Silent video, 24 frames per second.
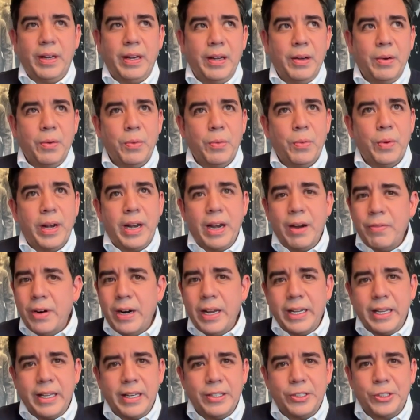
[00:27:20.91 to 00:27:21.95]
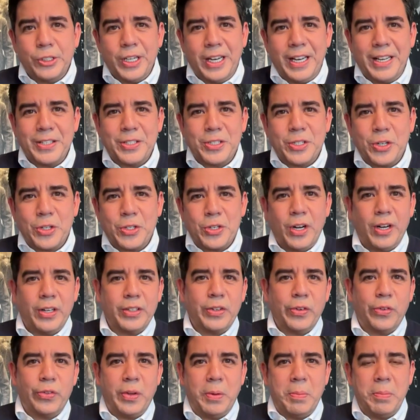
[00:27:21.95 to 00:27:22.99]
Uh, whenever I get a chance to
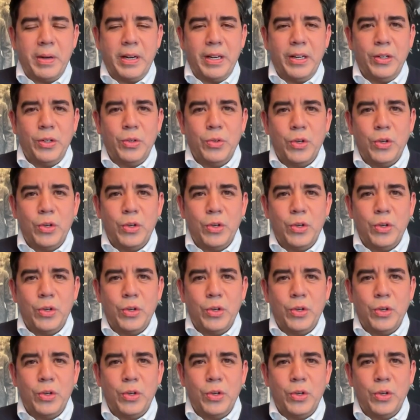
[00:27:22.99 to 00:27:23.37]
talk to somebody